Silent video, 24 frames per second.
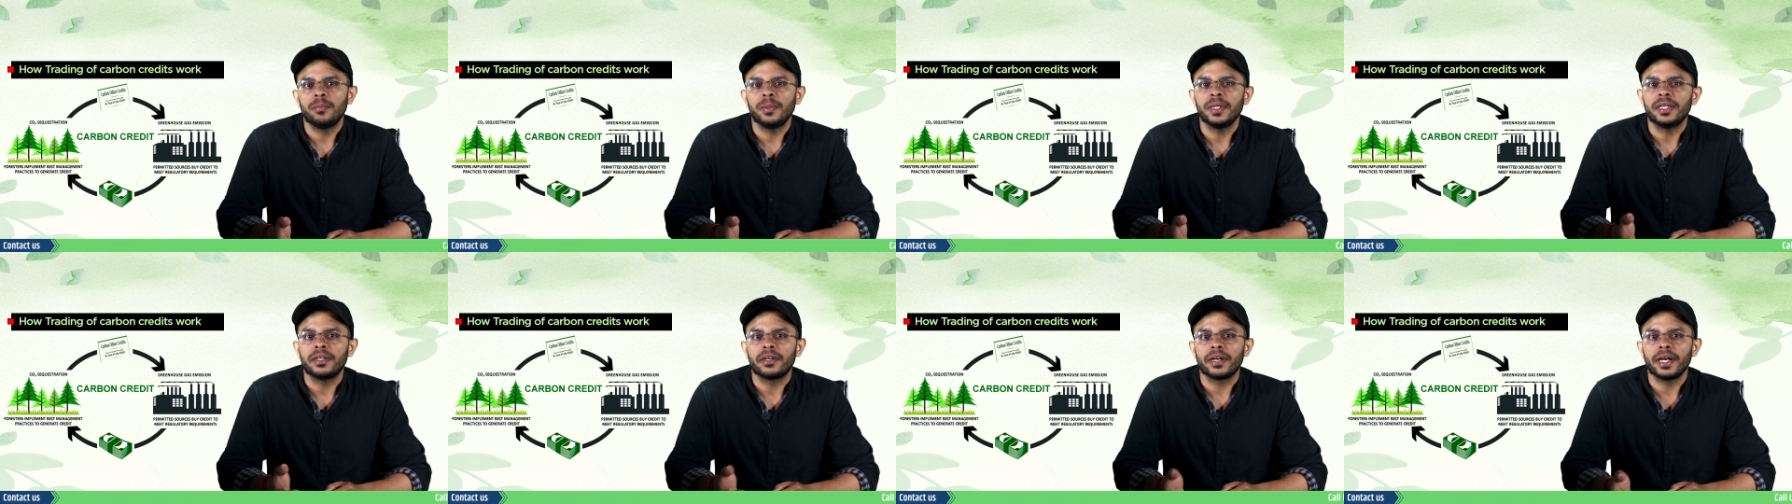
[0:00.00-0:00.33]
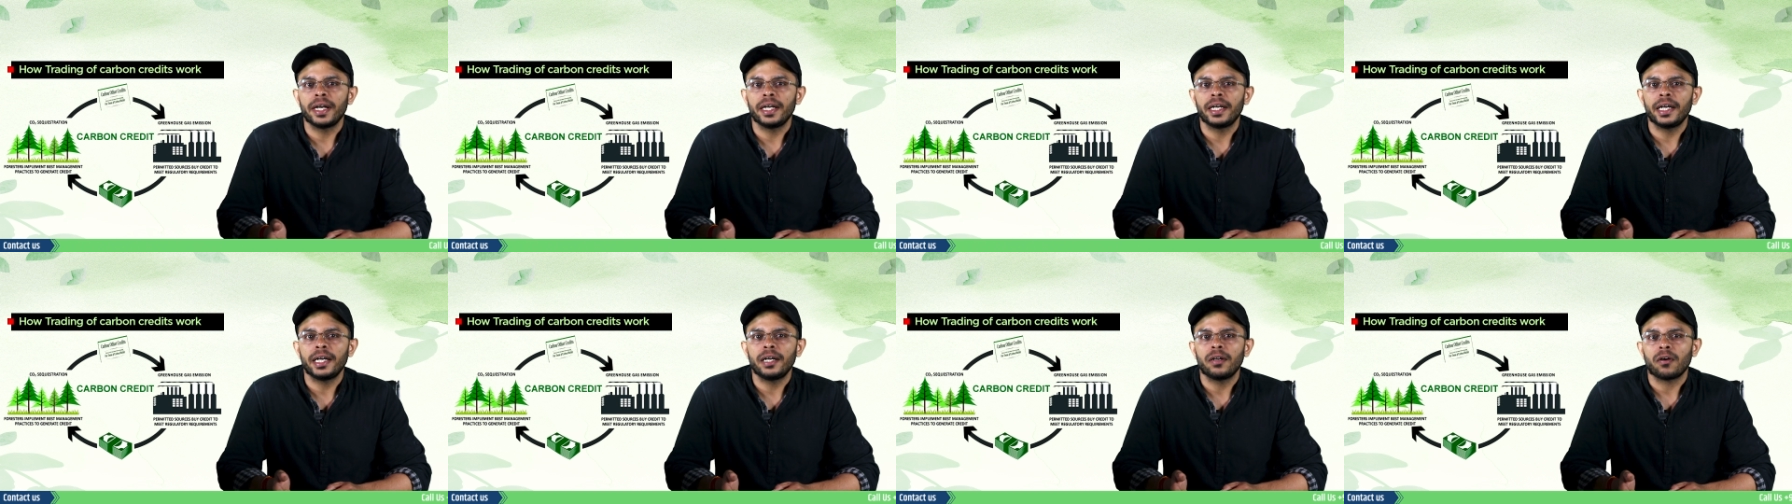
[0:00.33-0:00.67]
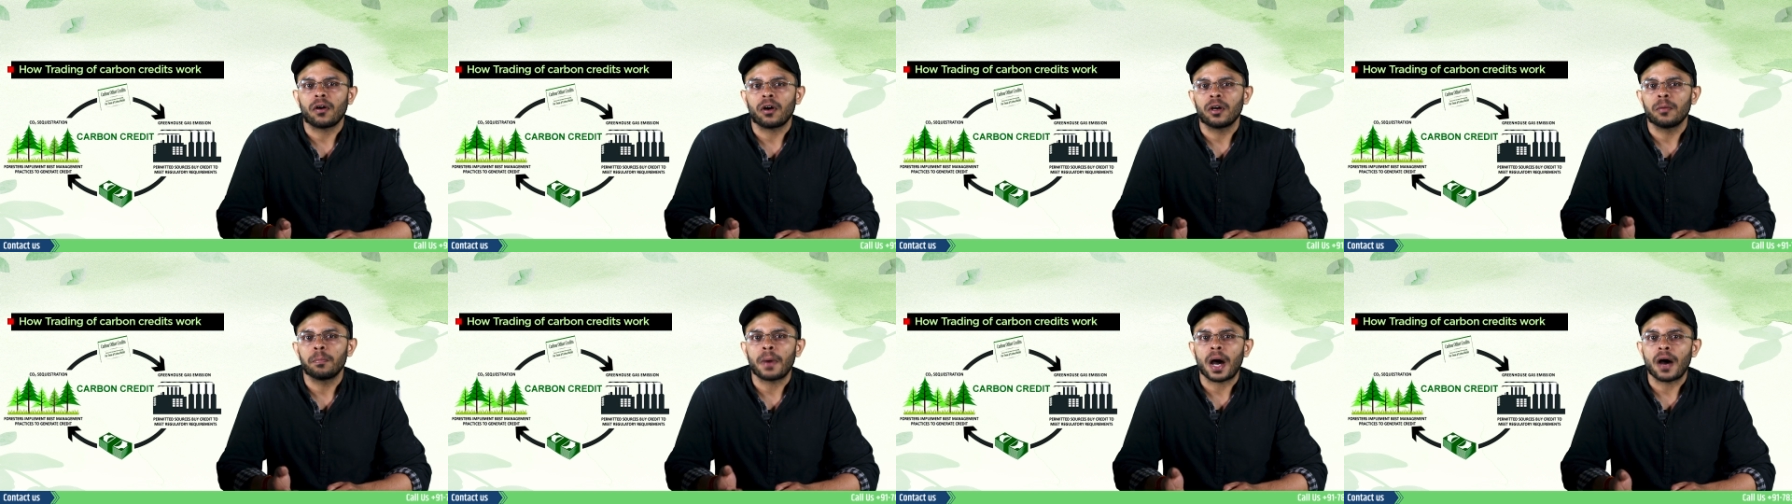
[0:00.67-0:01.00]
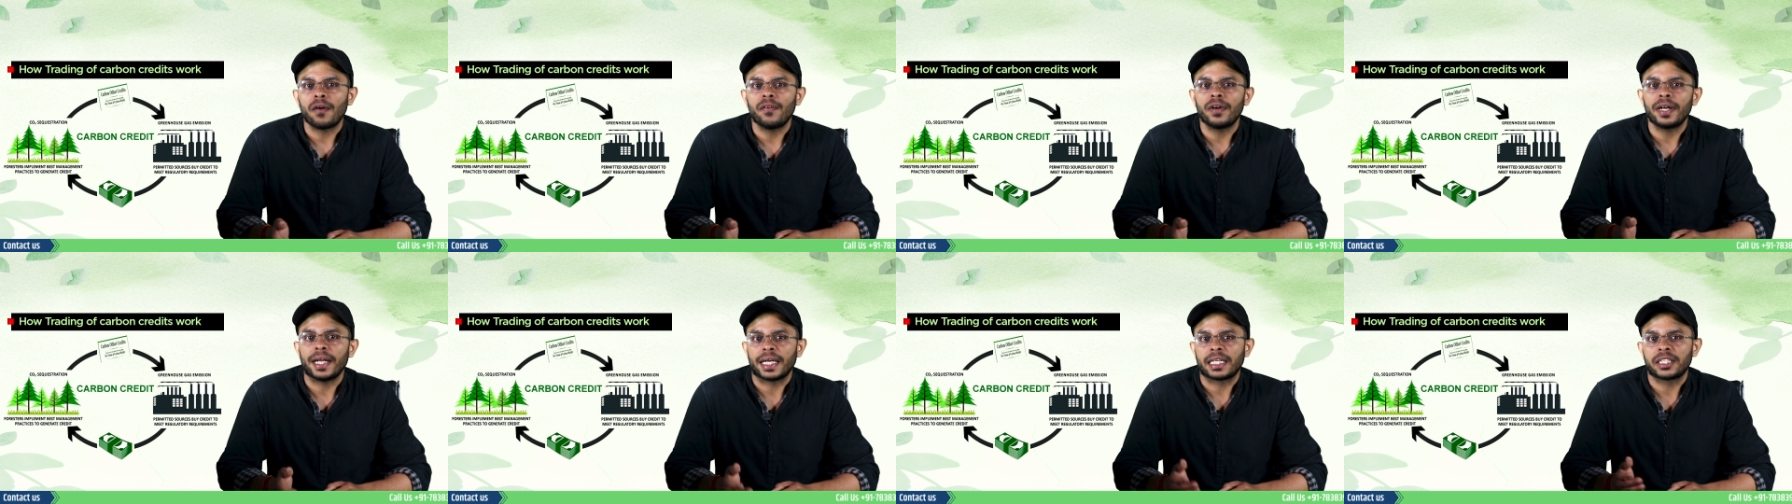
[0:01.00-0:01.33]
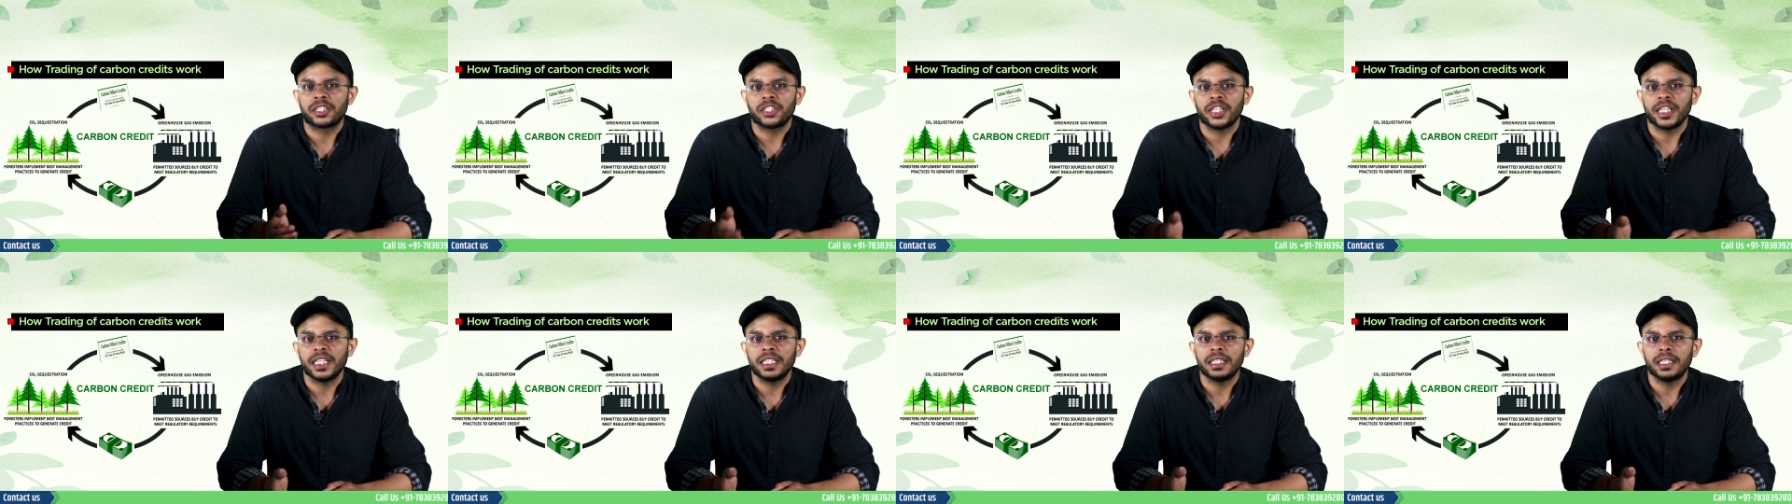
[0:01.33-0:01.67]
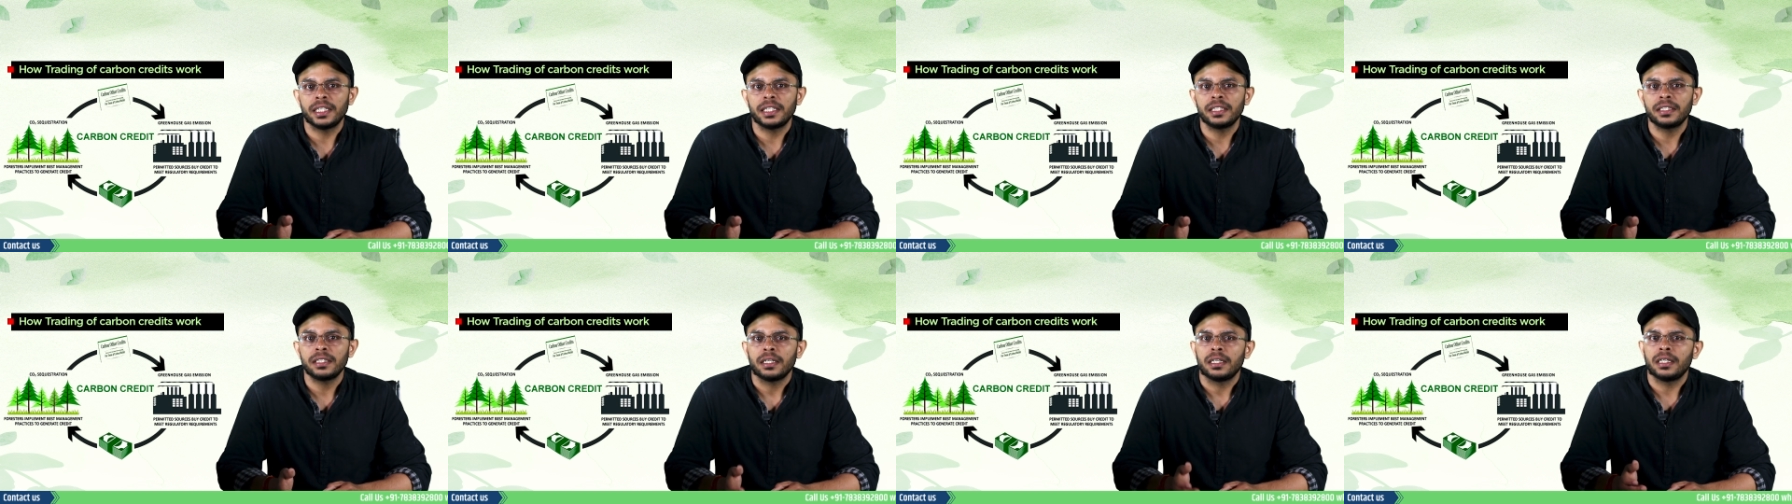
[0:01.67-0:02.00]
be traded on power
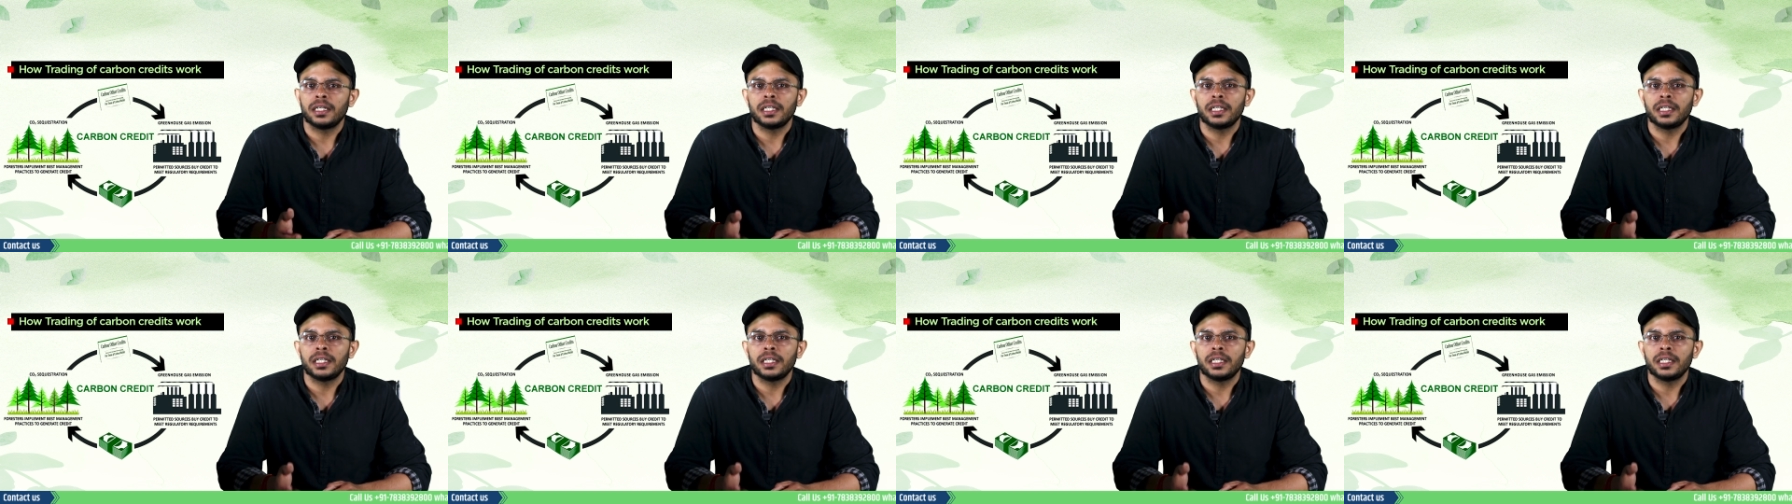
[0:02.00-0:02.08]
exchanges